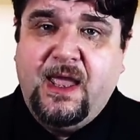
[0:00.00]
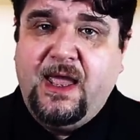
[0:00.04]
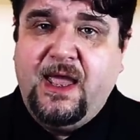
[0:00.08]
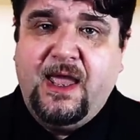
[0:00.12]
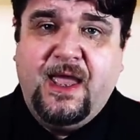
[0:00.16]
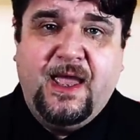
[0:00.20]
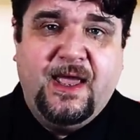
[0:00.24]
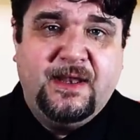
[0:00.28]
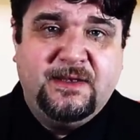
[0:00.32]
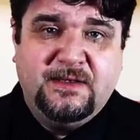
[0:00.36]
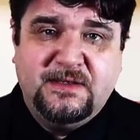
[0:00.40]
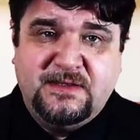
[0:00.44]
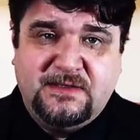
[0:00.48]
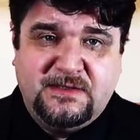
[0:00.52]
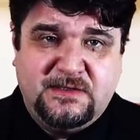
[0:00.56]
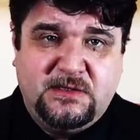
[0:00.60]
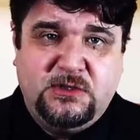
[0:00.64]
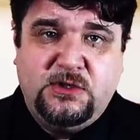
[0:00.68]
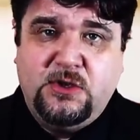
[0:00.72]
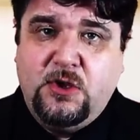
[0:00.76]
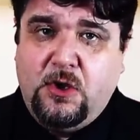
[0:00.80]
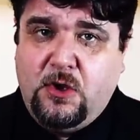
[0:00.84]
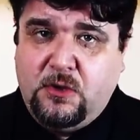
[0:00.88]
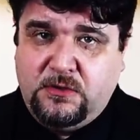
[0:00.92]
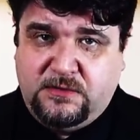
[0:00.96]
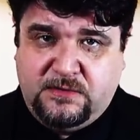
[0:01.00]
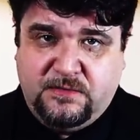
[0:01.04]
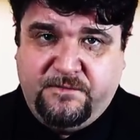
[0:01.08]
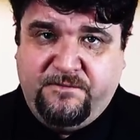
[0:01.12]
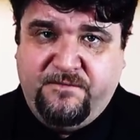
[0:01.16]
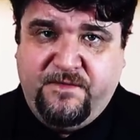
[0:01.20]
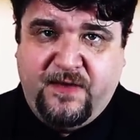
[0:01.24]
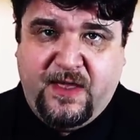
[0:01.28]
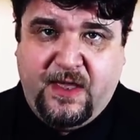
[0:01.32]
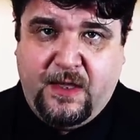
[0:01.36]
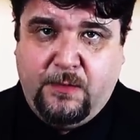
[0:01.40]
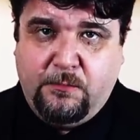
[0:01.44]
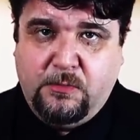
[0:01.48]
and it's not a
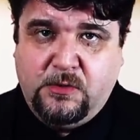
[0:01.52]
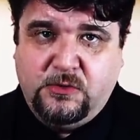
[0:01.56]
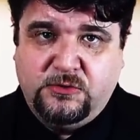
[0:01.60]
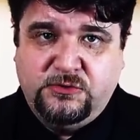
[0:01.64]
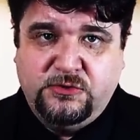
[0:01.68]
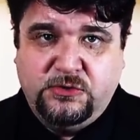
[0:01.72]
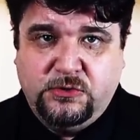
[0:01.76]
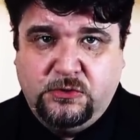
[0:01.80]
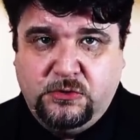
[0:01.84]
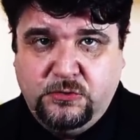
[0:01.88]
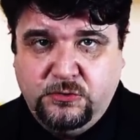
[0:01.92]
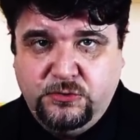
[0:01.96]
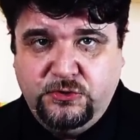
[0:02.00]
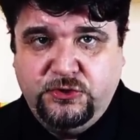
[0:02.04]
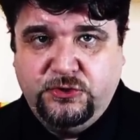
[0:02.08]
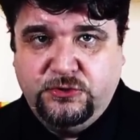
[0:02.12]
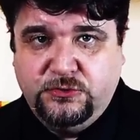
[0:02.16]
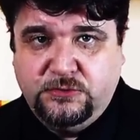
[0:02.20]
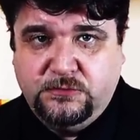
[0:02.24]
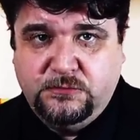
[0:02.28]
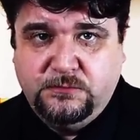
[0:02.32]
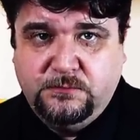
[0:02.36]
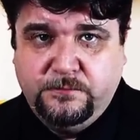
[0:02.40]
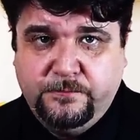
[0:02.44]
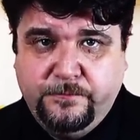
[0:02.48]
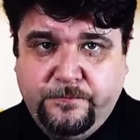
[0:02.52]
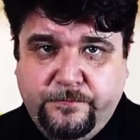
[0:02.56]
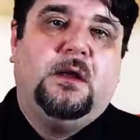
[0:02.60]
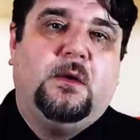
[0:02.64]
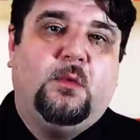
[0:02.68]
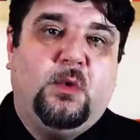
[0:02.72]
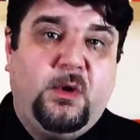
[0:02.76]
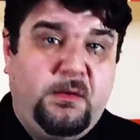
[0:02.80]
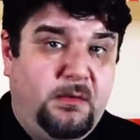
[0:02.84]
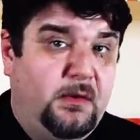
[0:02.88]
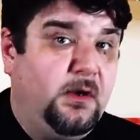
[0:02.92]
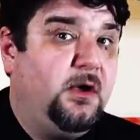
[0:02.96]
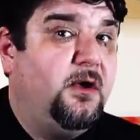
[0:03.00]
viable solution.
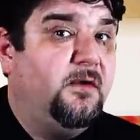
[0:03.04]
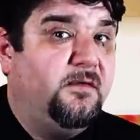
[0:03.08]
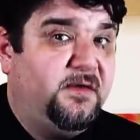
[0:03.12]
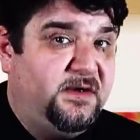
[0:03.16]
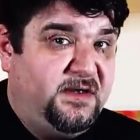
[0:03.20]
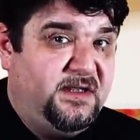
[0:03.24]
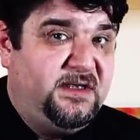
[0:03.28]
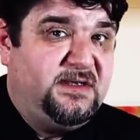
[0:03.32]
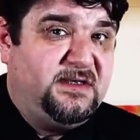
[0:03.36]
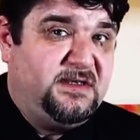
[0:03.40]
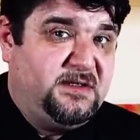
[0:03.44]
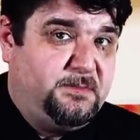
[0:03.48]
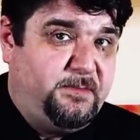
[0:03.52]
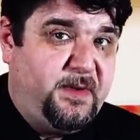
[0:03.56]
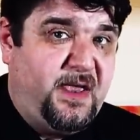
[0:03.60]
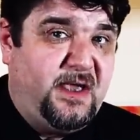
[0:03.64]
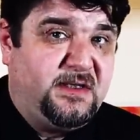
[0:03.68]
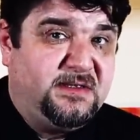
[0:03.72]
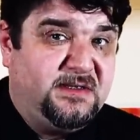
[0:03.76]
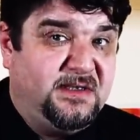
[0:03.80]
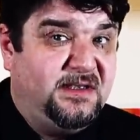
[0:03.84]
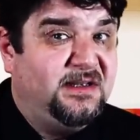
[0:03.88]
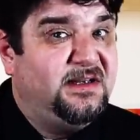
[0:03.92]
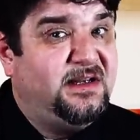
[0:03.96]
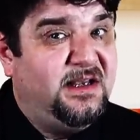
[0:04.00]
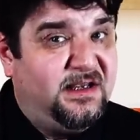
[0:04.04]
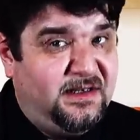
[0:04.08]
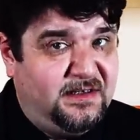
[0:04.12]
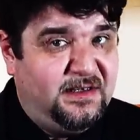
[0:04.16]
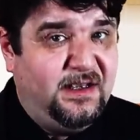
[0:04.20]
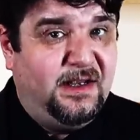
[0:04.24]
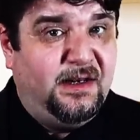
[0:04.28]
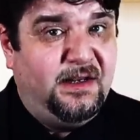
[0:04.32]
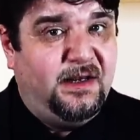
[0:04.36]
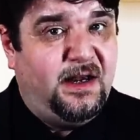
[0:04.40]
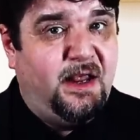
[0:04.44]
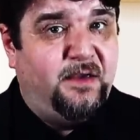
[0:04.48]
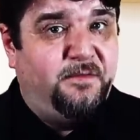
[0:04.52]
We will cover these aspects in detail
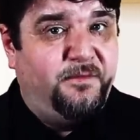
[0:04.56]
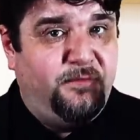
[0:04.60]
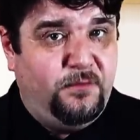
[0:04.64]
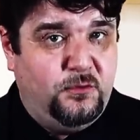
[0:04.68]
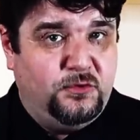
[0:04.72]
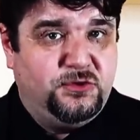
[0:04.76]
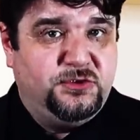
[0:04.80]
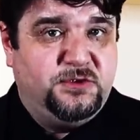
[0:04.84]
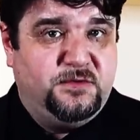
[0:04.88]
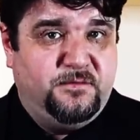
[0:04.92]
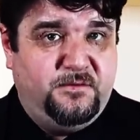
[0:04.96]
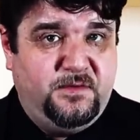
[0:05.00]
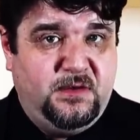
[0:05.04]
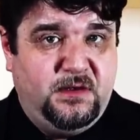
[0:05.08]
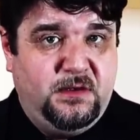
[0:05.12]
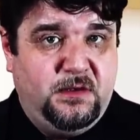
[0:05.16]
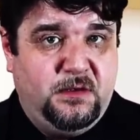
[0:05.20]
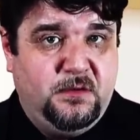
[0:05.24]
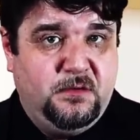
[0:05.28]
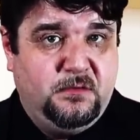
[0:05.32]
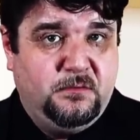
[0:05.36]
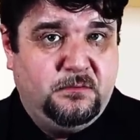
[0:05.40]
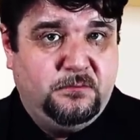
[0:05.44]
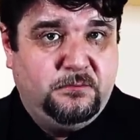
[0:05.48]
in a future video.